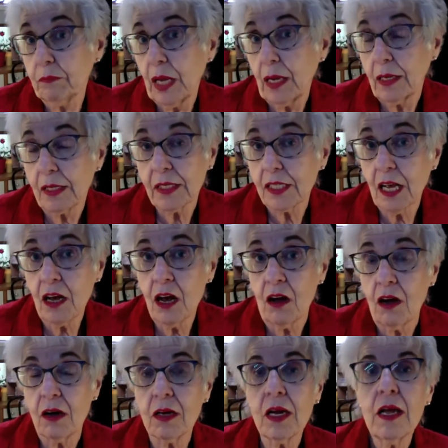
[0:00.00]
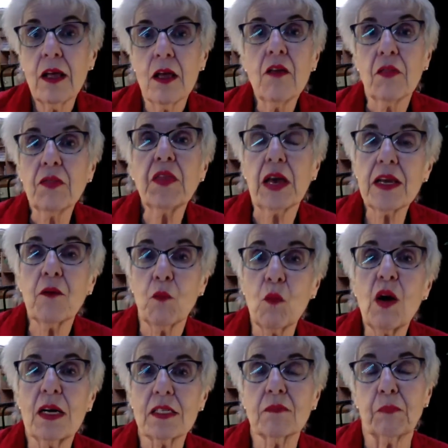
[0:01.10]
uh, song, that it
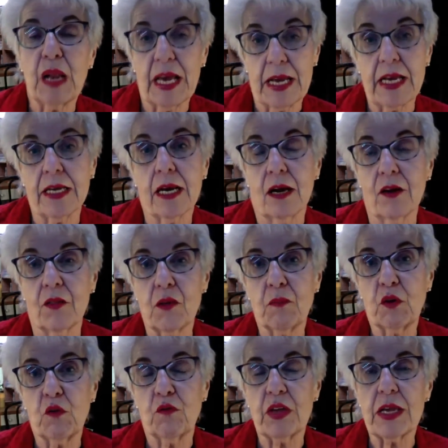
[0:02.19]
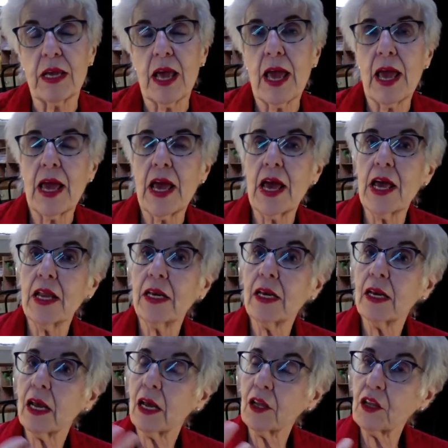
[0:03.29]
was playing on the movie.
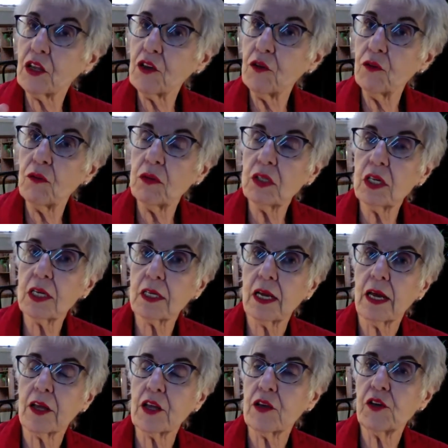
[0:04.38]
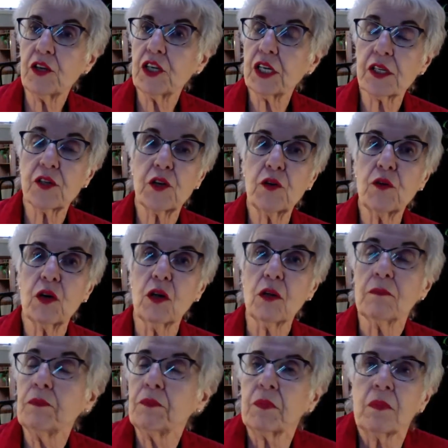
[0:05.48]
And you look, uh, you just
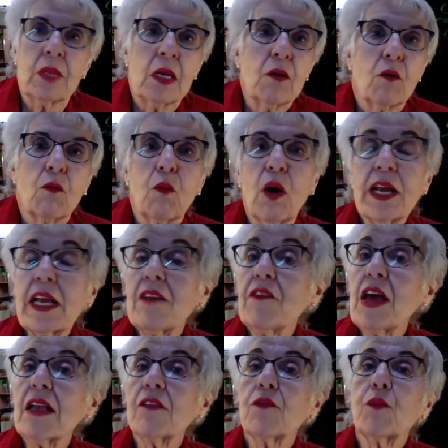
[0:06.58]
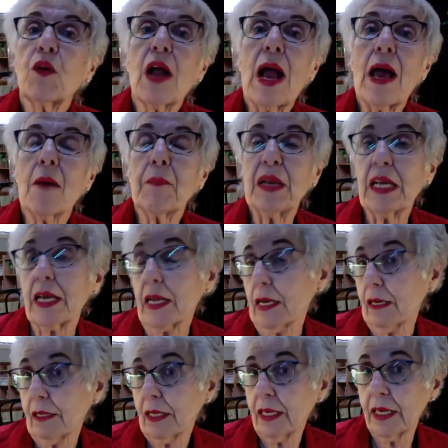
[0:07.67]
Googled what events were happening
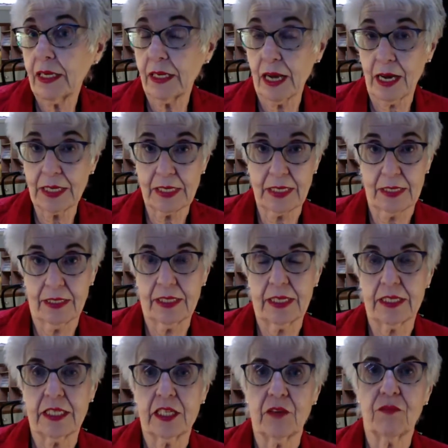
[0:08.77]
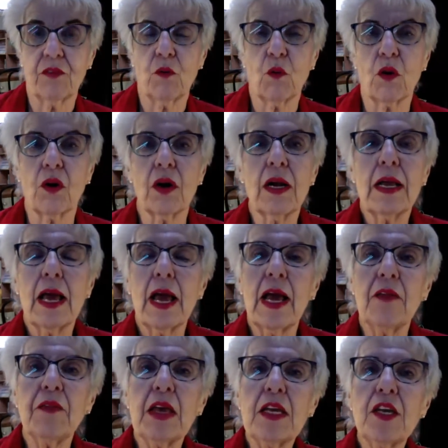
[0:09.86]
in nineteen sixty-four.
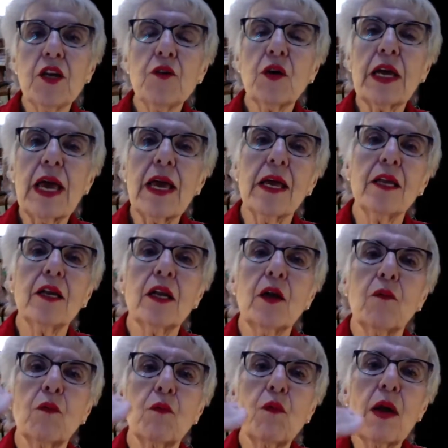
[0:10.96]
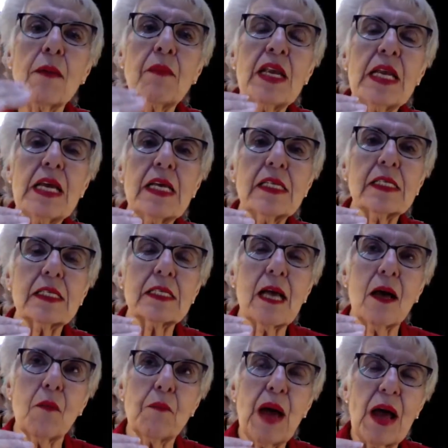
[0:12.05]
And then you can reminisce
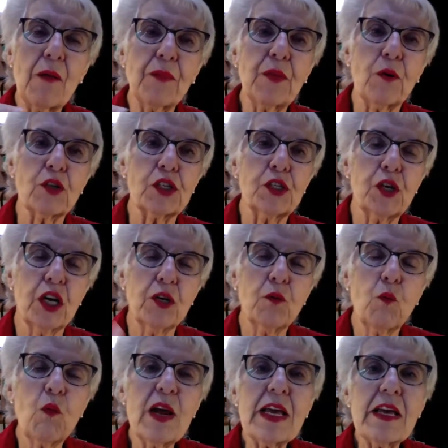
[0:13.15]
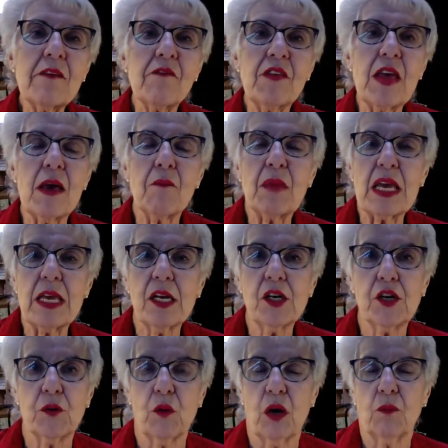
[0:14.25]
about those. You can weave them
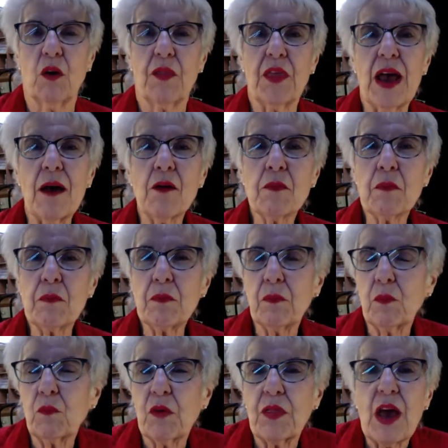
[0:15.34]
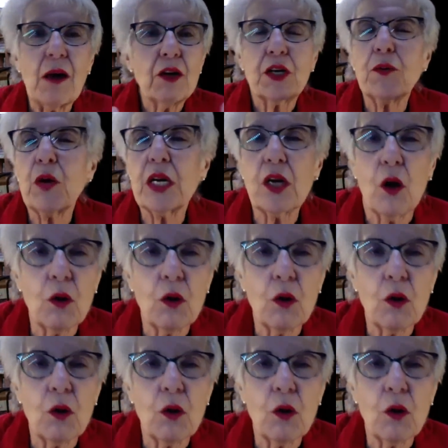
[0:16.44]
into it without, without doing a